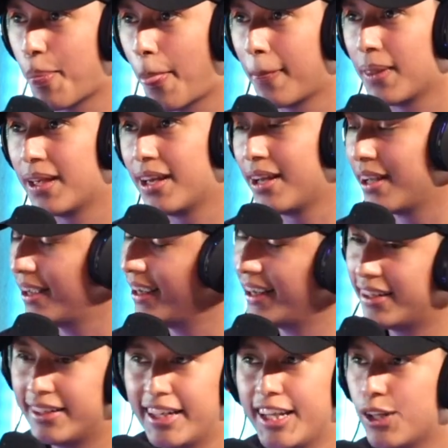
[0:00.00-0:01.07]
Okay.
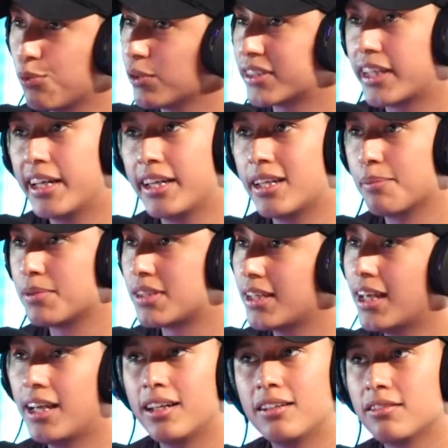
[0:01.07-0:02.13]
And Liz was getting upset.